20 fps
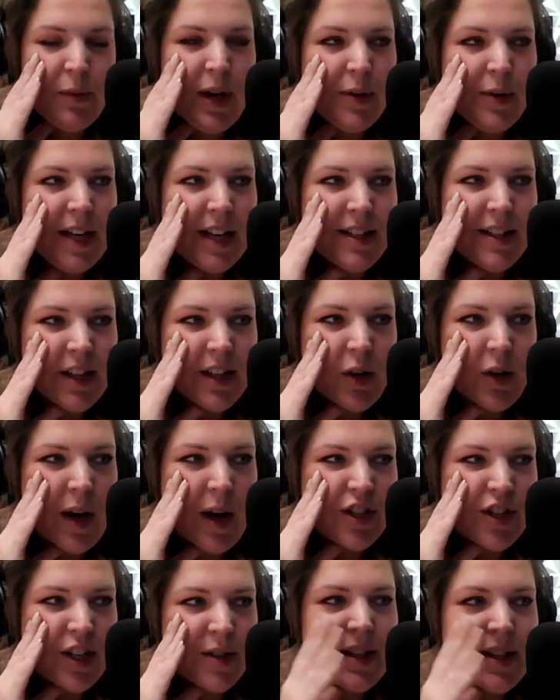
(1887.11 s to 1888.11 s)
When I was asking the
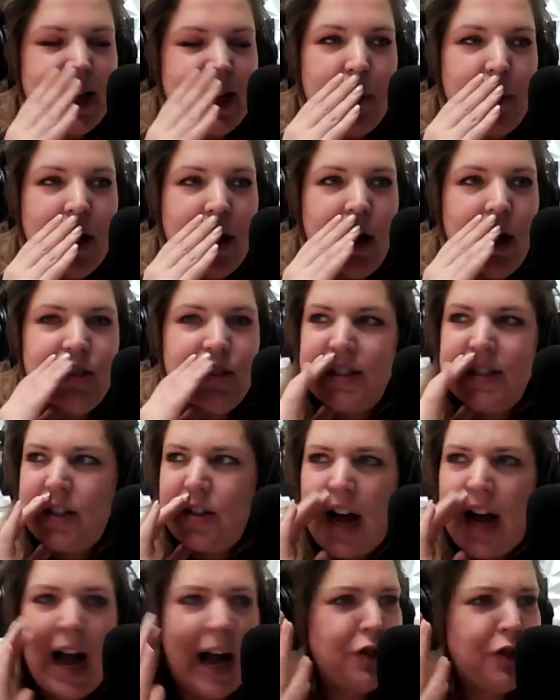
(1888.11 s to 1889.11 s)
question, I was like, "Oh my gosh, is
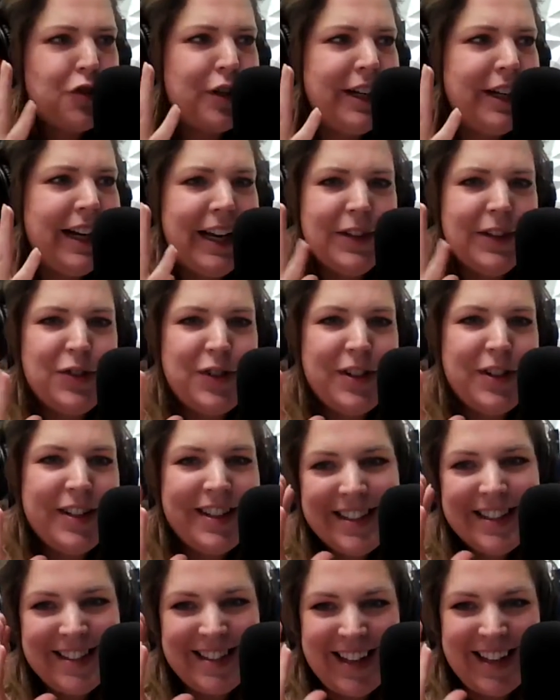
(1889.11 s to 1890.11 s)
there actually an answer to
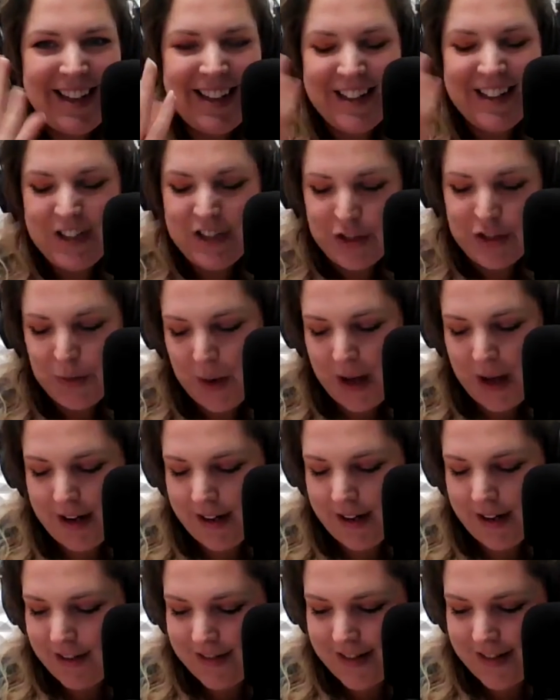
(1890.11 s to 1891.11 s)
this?" And you had
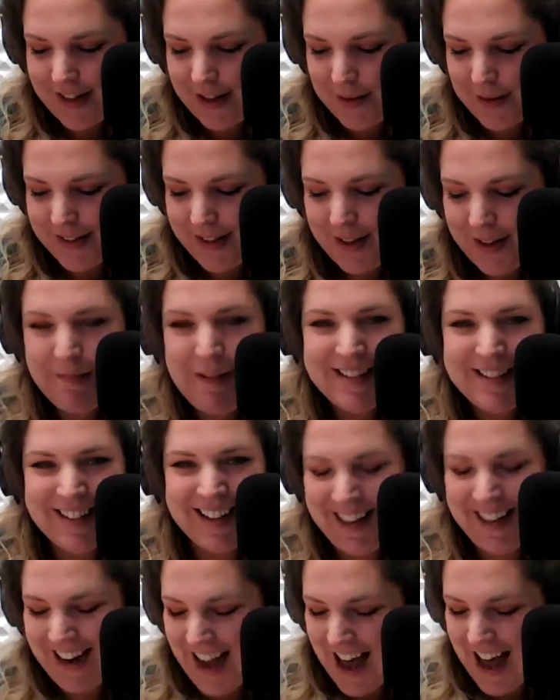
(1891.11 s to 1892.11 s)
it. So that was
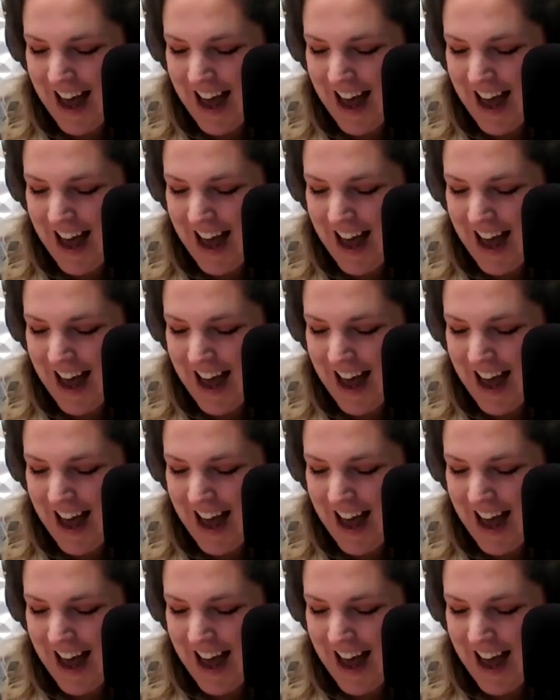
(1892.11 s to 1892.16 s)
amazing.